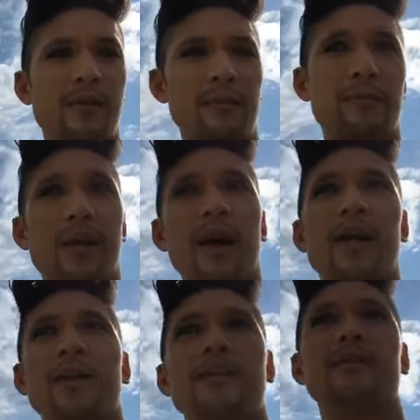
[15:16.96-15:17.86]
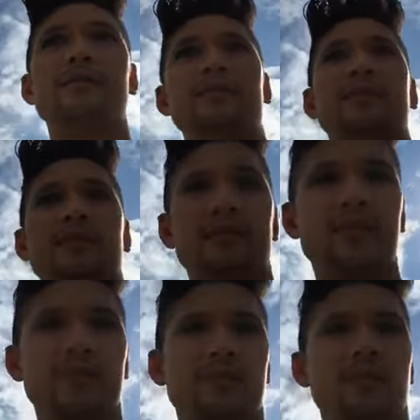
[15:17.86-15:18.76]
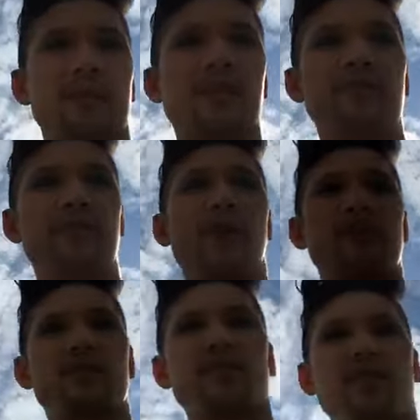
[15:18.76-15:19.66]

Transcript: Okay. Bye. I'm gonna leave you guys under a